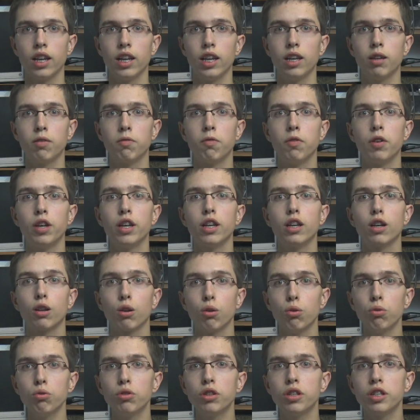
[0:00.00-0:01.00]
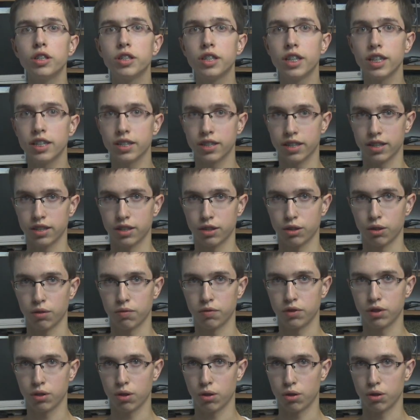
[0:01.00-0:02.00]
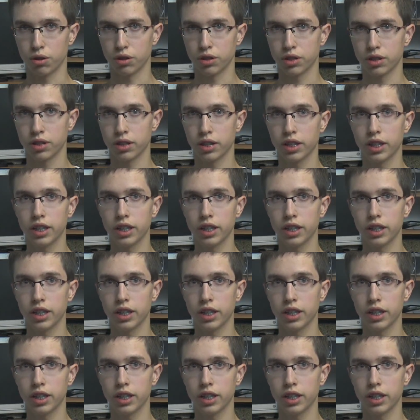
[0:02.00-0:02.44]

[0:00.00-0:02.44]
If we include resistance of source,